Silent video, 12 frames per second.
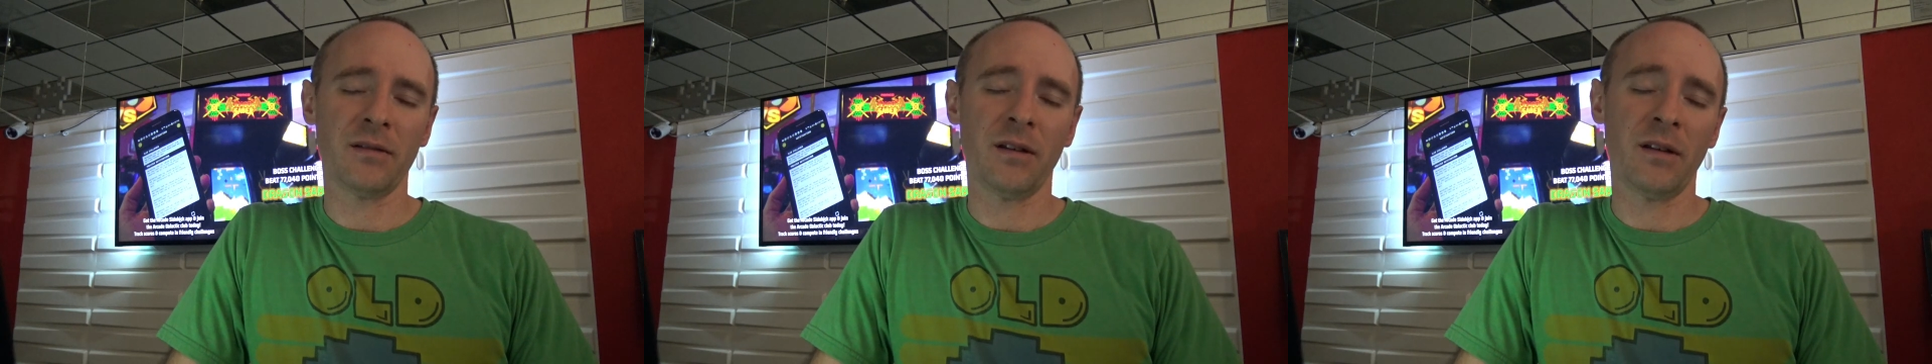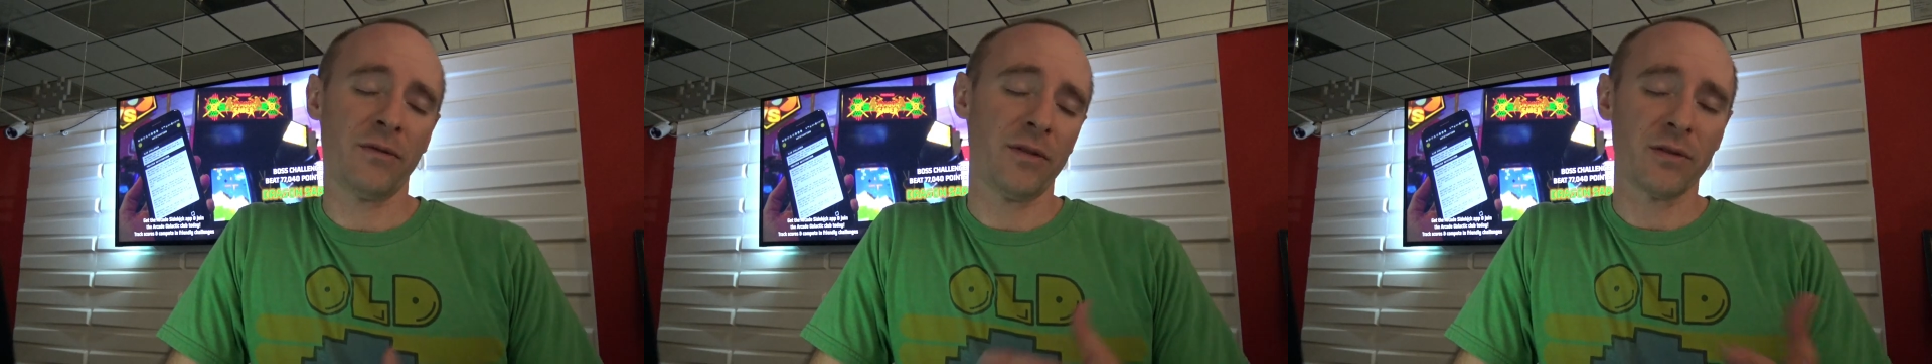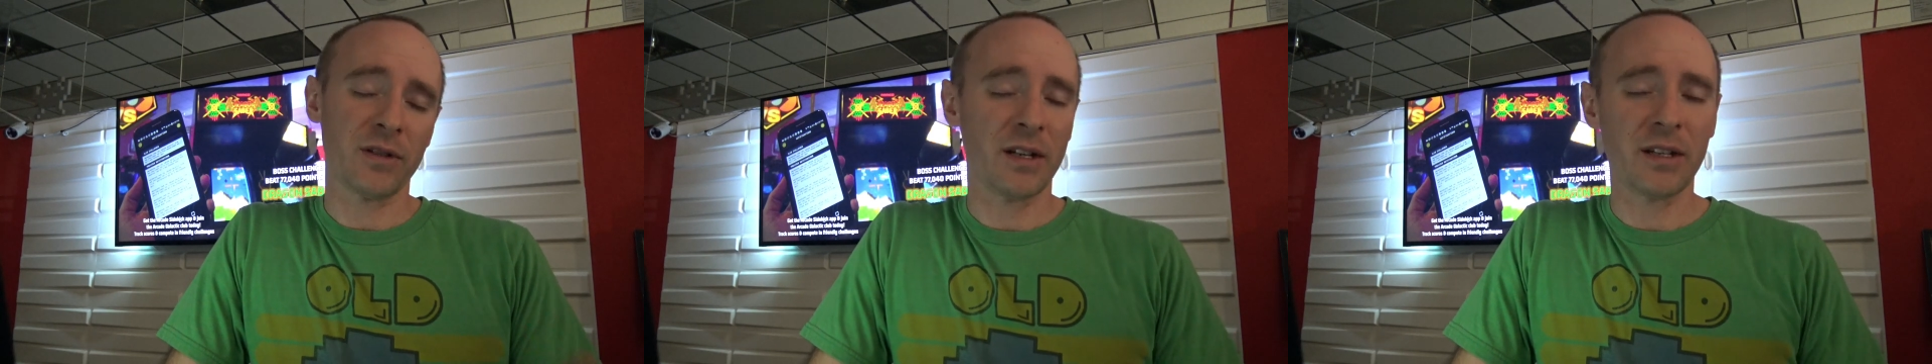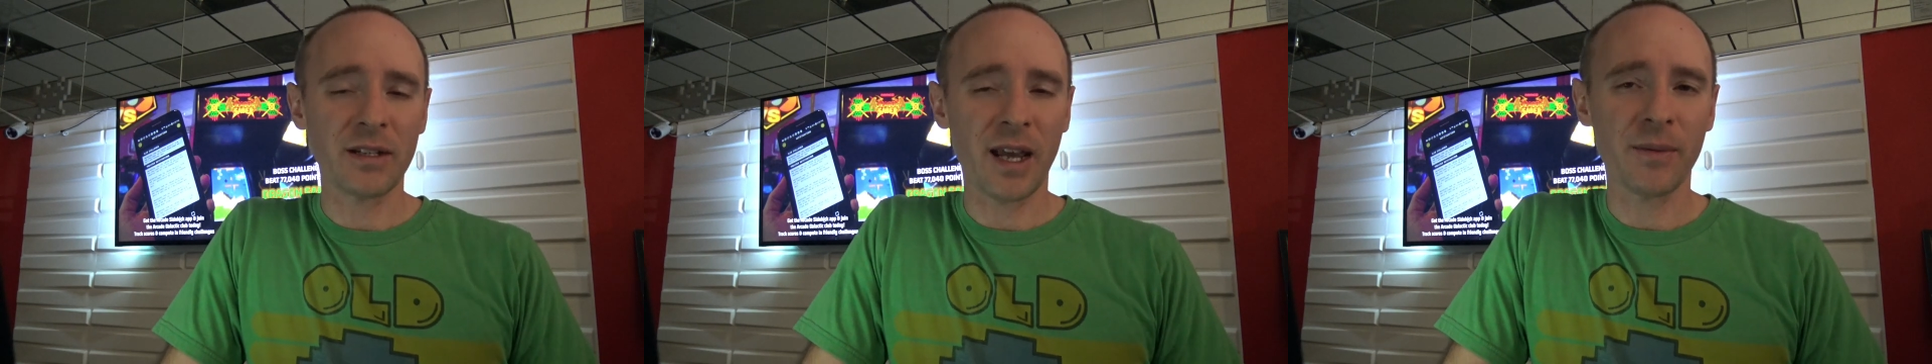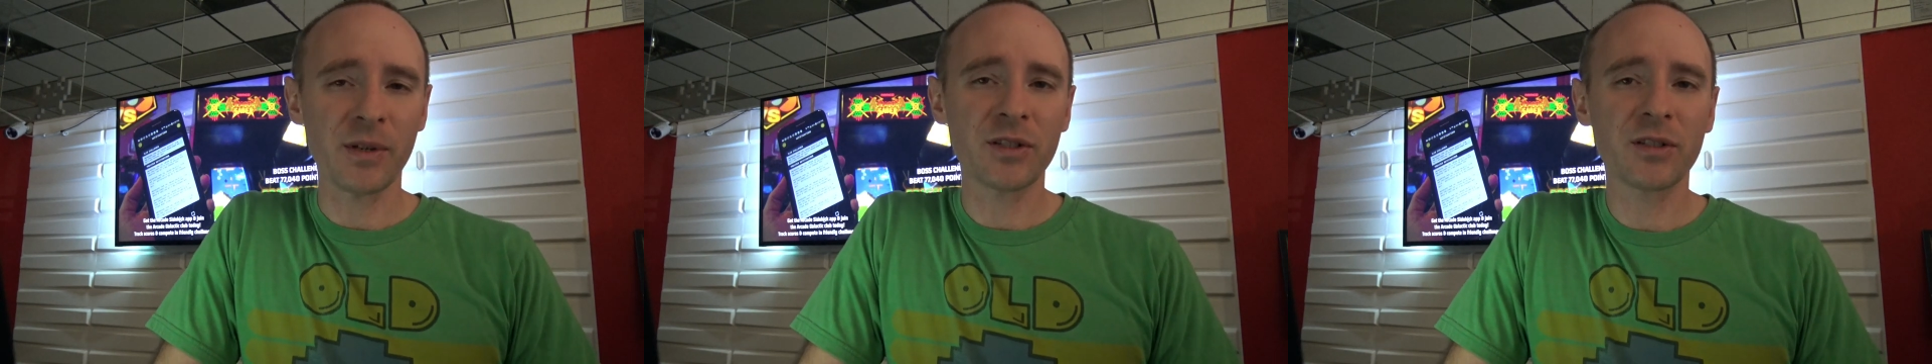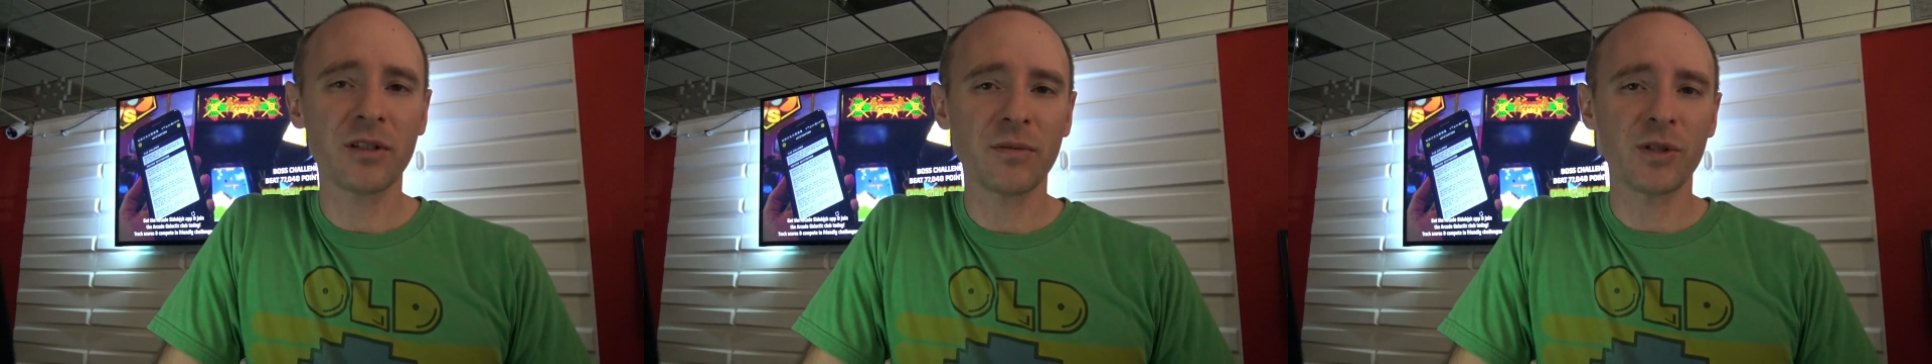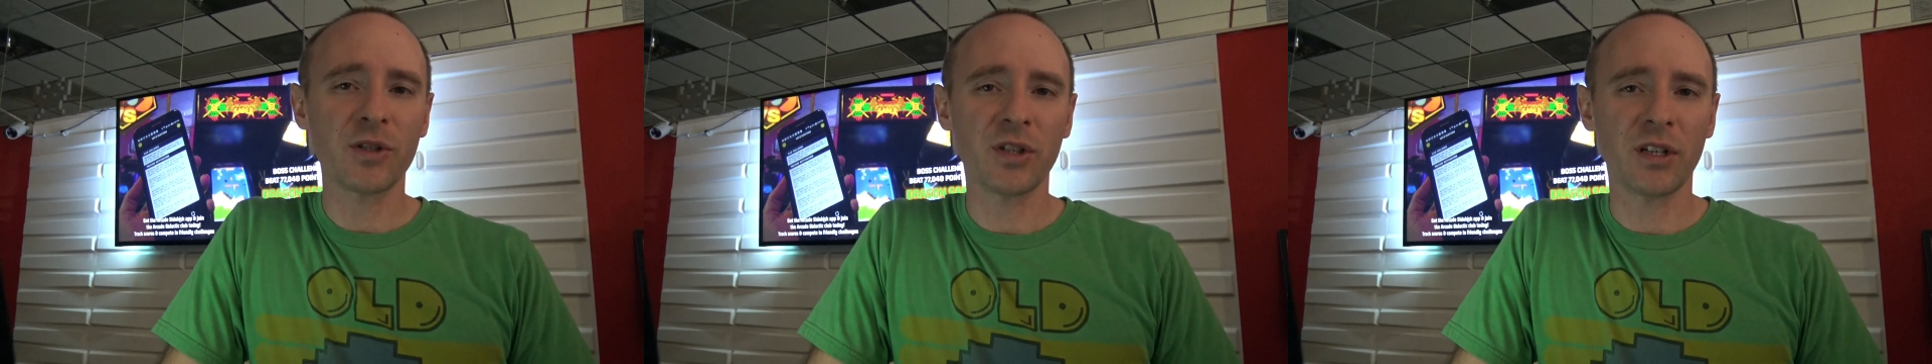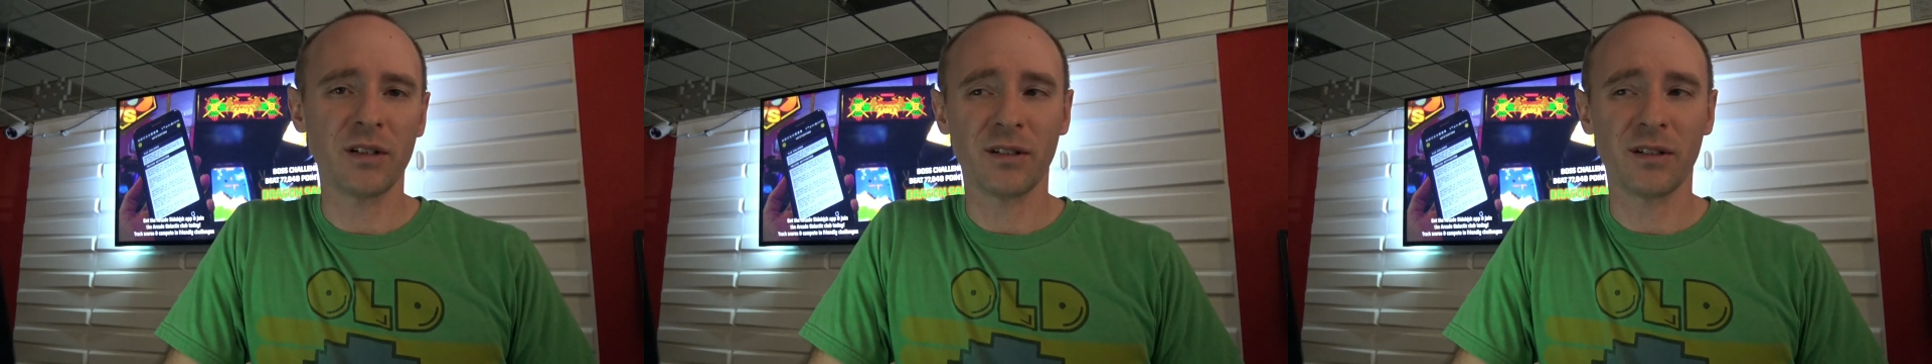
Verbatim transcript: if there's any damage to the machine.